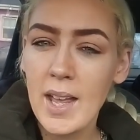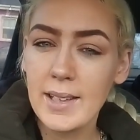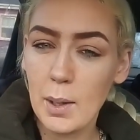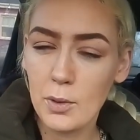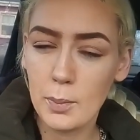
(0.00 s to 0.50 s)

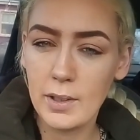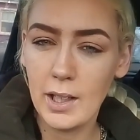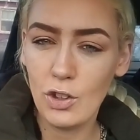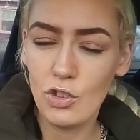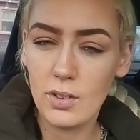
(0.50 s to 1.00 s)
that was my
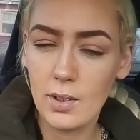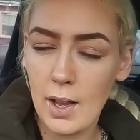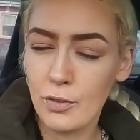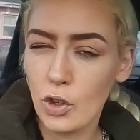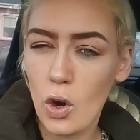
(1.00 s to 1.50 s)
intentions
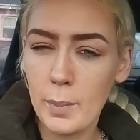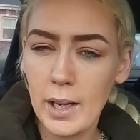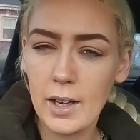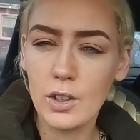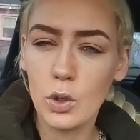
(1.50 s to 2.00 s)
after coming
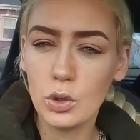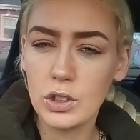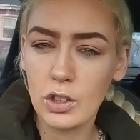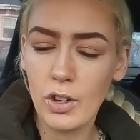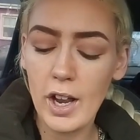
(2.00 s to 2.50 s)
here, go
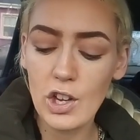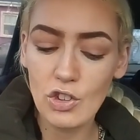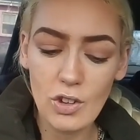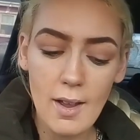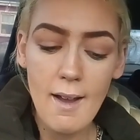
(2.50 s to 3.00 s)
to the
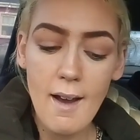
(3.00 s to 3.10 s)
creche.